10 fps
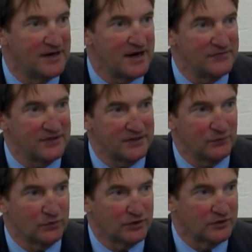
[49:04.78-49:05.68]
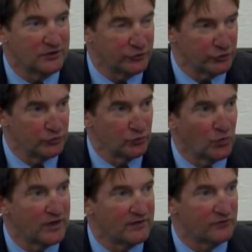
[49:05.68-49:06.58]
And then it would include
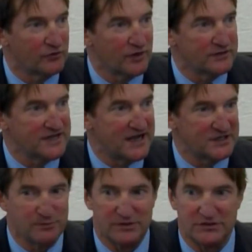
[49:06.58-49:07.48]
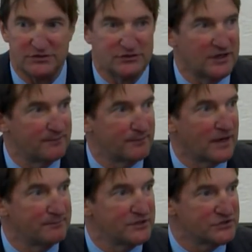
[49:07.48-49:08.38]
whatever attachments that
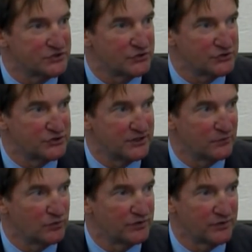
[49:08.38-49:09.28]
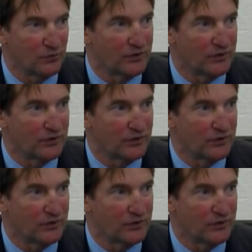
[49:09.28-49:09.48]
might be associated with it,